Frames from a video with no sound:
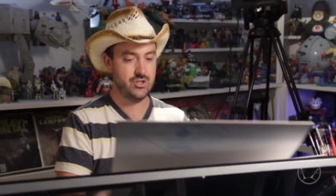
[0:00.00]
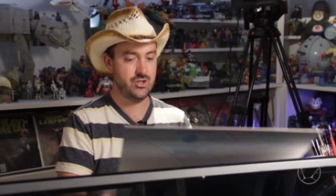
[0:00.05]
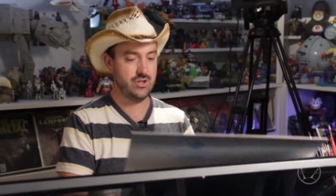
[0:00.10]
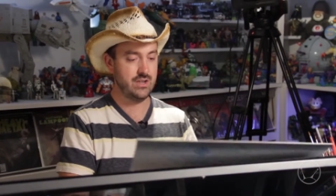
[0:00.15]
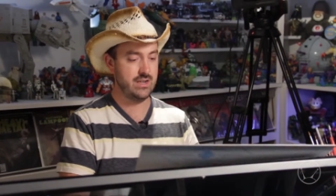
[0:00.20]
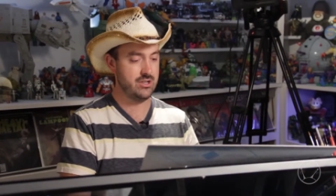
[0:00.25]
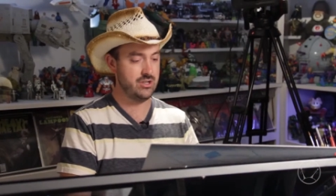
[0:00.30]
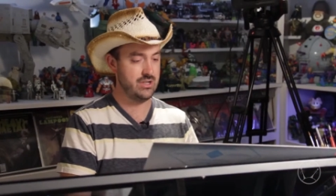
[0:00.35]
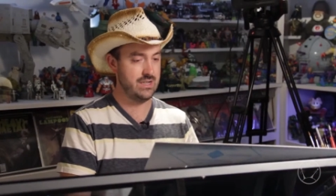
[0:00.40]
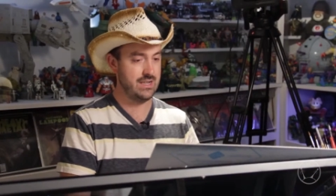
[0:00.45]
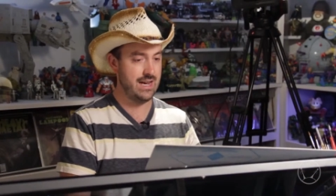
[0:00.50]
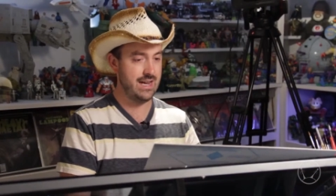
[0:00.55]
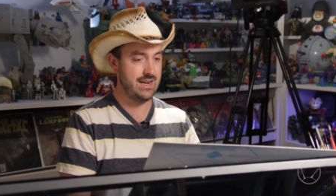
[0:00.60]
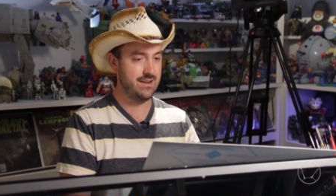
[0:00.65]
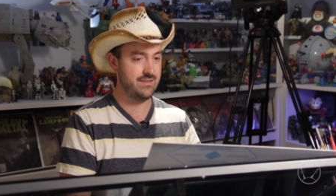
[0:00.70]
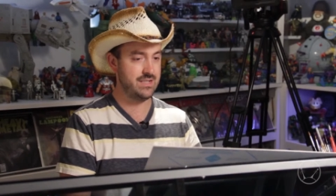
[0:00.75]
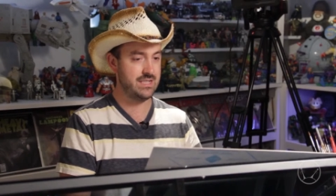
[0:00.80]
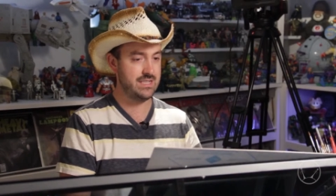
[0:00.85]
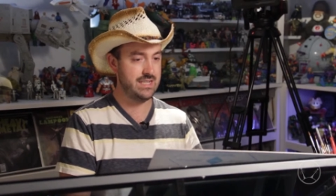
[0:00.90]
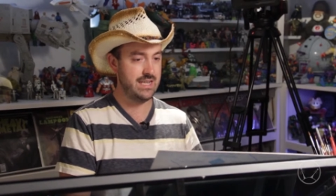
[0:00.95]
so you can actually
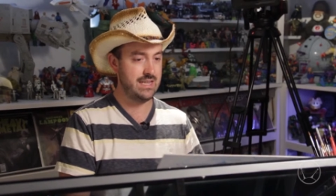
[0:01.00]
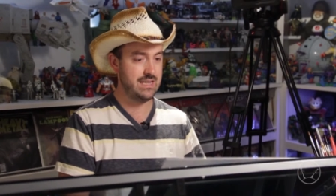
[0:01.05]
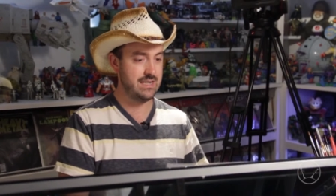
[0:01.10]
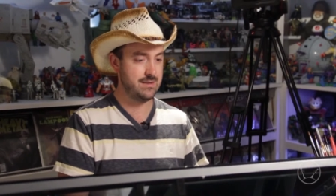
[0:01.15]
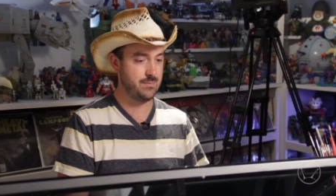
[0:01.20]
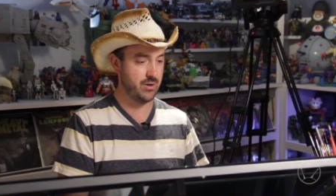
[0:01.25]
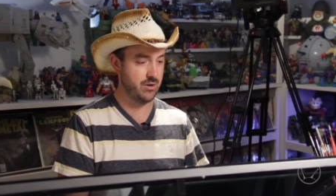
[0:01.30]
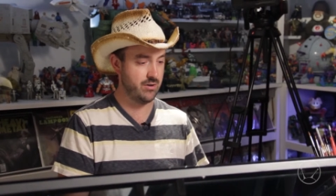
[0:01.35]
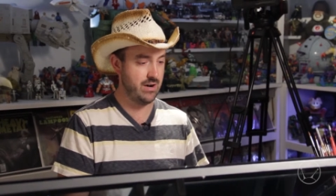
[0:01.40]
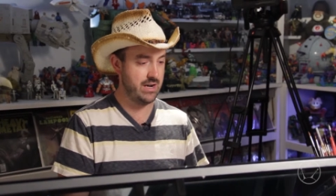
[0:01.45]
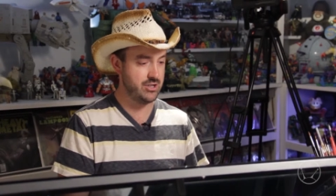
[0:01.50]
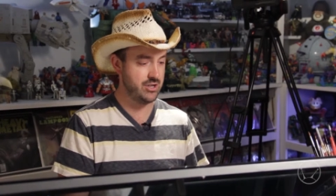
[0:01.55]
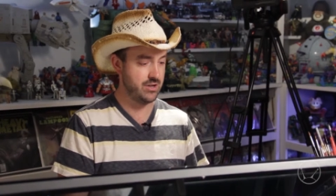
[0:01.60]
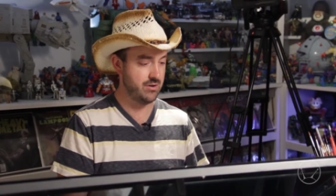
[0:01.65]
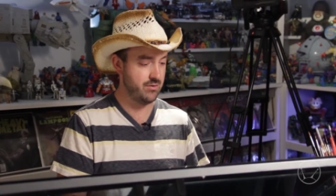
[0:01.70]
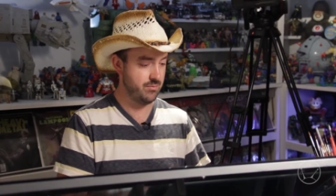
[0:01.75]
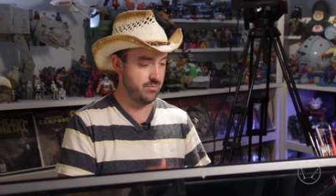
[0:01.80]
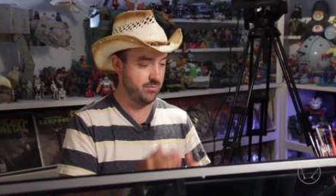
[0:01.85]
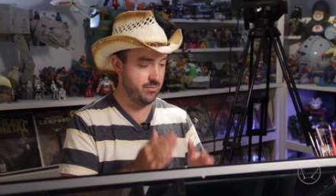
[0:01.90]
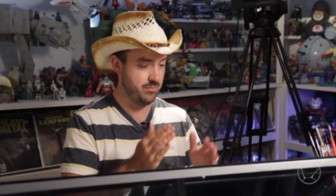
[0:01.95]
kind of see this
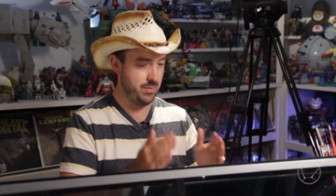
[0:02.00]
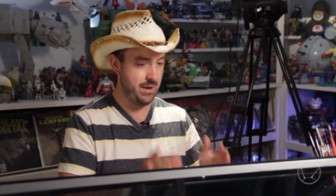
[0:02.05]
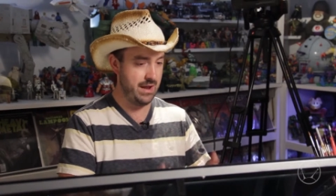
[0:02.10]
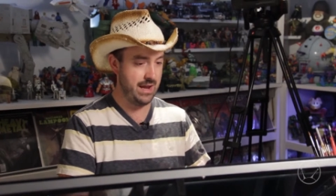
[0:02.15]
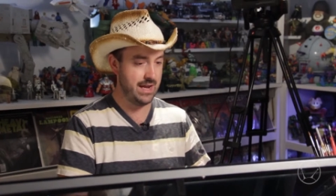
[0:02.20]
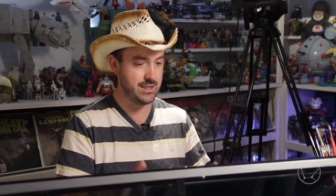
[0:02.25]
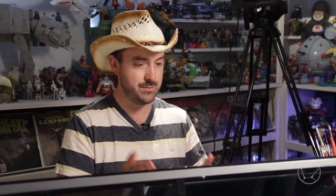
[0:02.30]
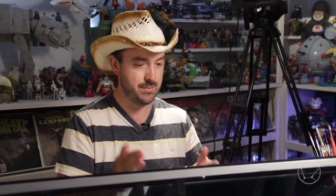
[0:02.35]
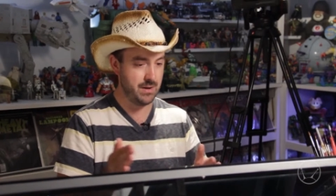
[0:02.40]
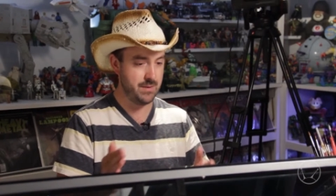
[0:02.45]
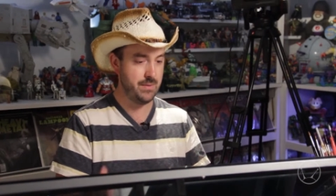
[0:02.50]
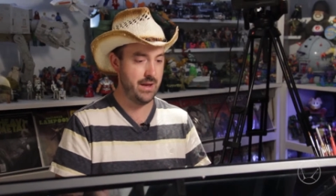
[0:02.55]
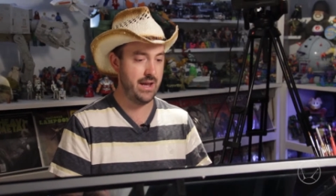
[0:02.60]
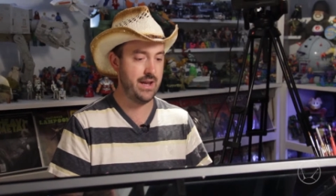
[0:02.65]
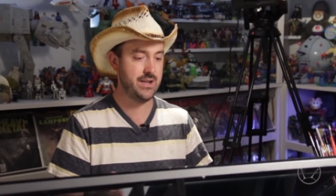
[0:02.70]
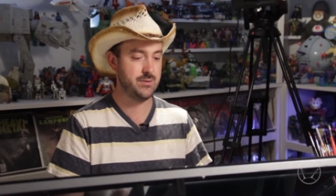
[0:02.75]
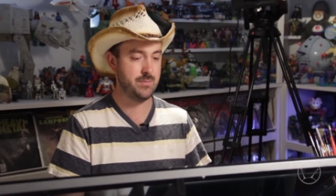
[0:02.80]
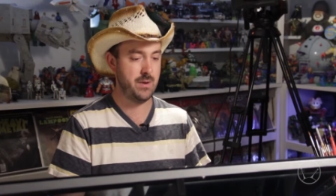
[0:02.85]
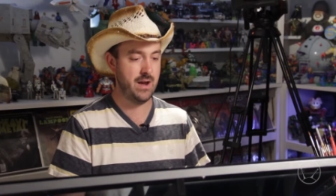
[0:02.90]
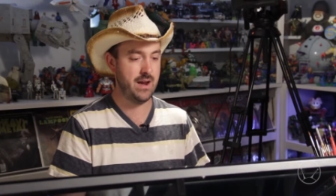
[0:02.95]
progression page by
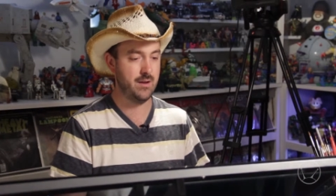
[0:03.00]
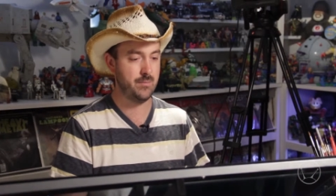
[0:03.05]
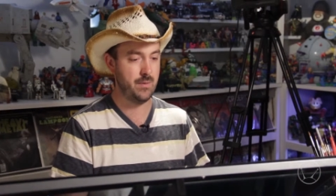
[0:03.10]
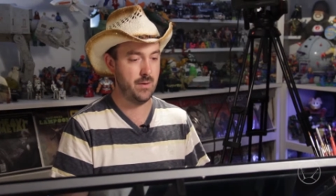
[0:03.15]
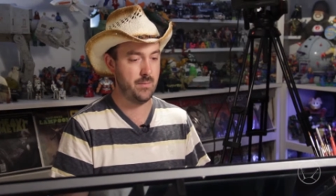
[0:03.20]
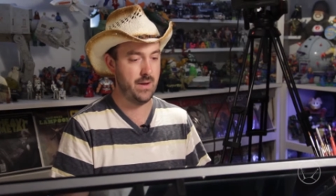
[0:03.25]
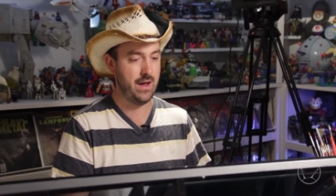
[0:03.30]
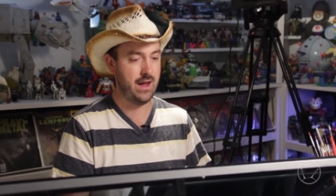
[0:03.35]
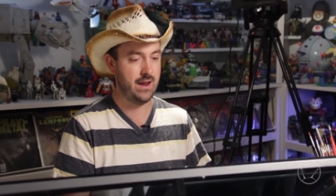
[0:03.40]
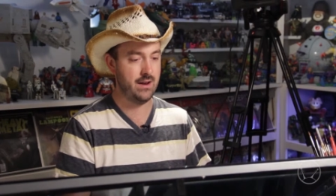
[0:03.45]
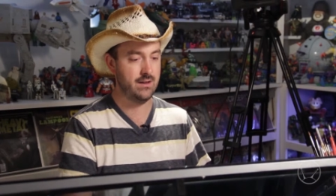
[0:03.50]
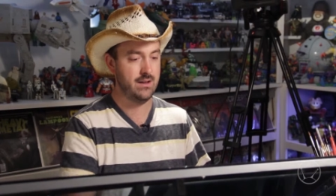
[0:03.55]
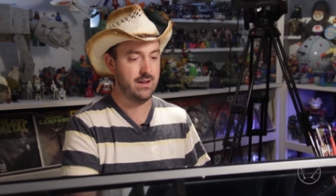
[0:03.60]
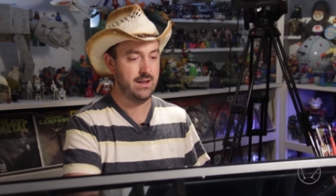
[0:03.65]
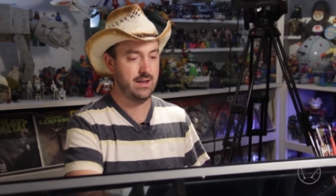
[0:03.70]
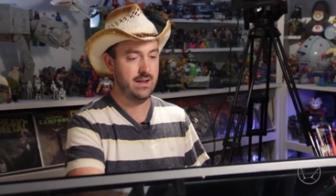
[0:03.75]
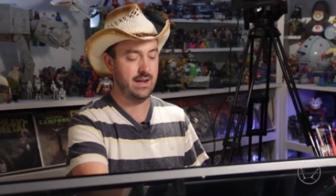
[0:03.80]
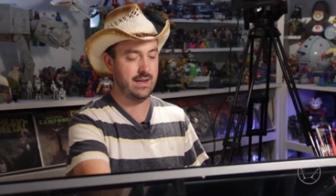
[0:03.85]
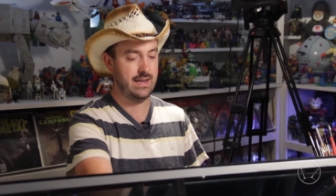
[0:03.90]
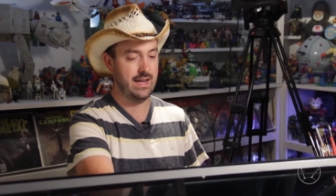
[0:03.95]
page panel by panel
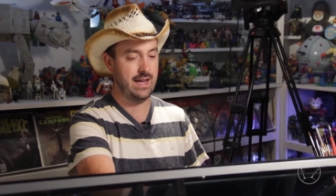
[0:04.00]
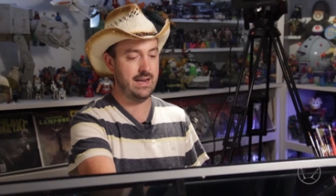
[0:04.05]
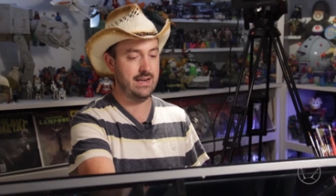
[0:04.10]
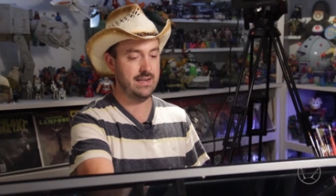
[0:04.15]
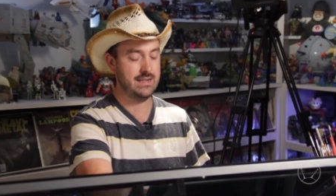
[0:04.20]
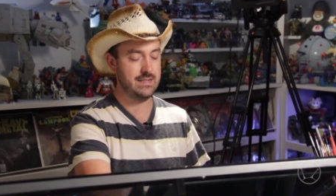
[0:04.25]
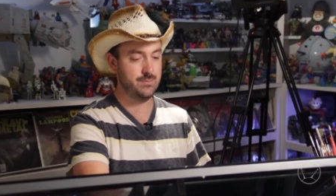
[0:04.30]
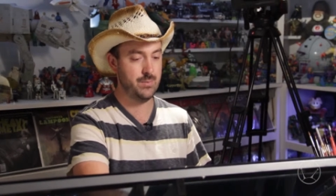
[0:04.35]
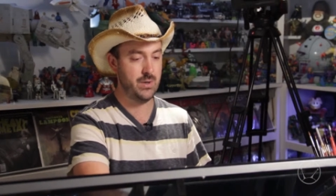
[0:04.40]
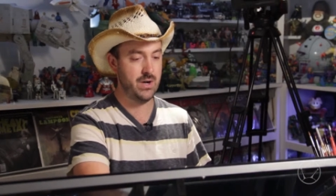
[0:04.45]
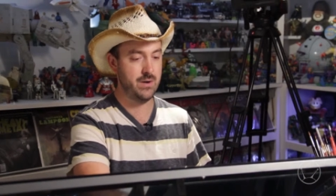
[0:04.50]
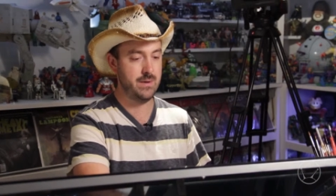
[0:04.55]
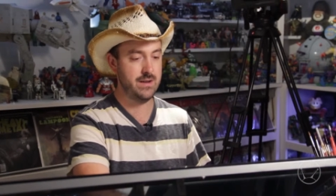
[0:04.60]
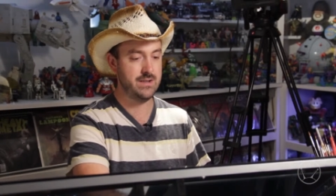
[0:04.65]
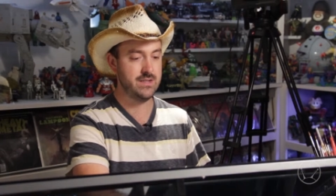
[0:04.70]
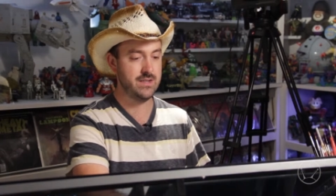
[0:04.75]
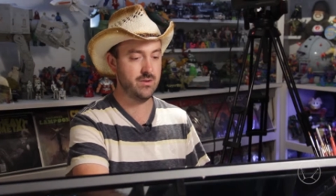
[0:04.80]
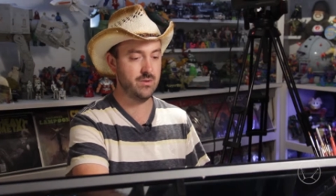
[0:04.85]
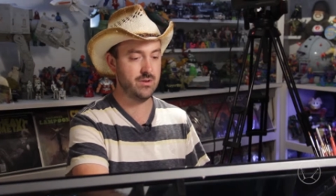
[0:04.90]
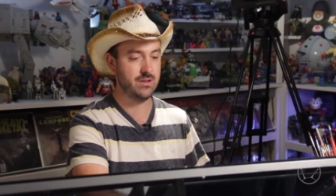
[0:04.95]
again
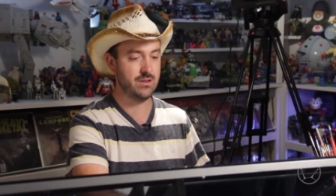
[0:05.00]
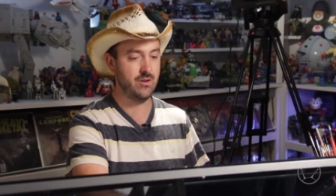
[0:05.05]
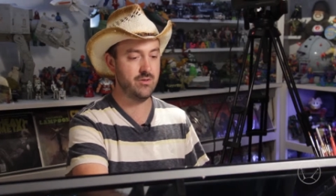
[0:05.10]
experimenting with